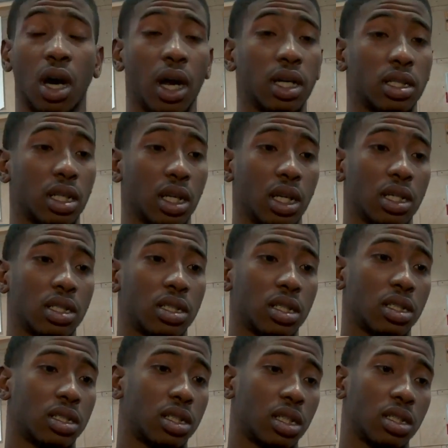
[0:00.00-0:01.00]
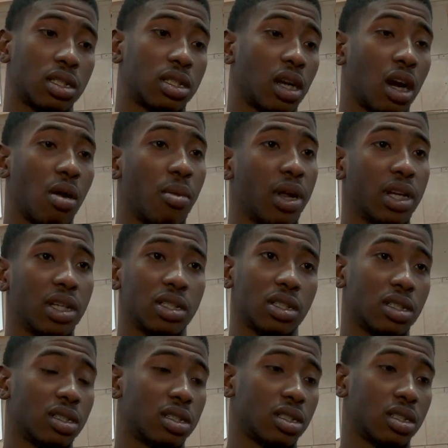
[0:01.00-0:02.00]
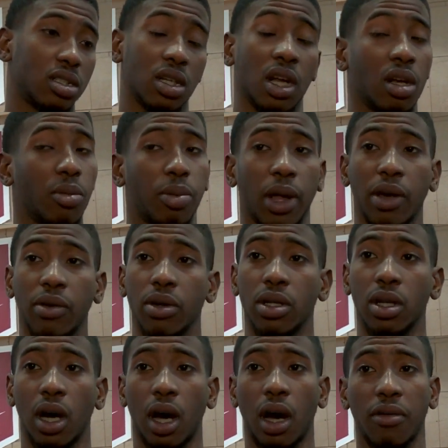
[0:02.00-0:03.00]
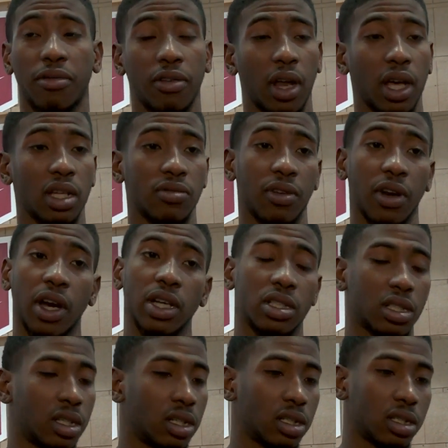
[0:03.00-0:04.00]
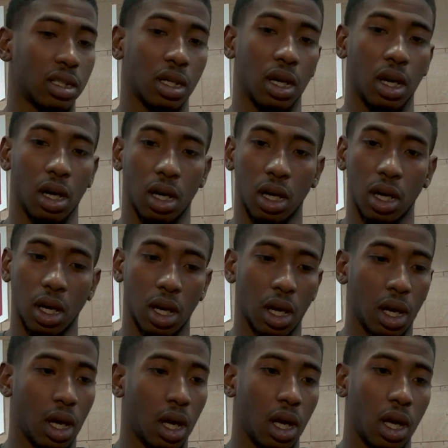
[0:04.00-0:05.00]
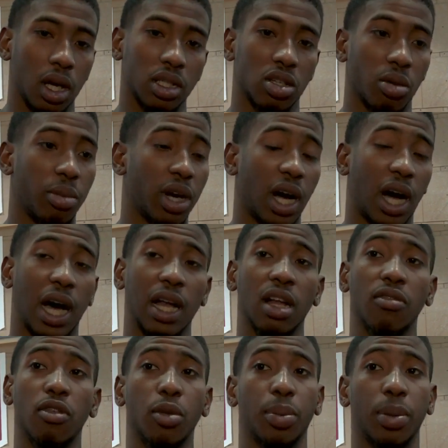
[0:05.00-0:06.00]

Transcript: Honestly, it's, it's, it's tournament is, nothing to play with. Uh, I feel like it's very serious, and it's gonna be a high level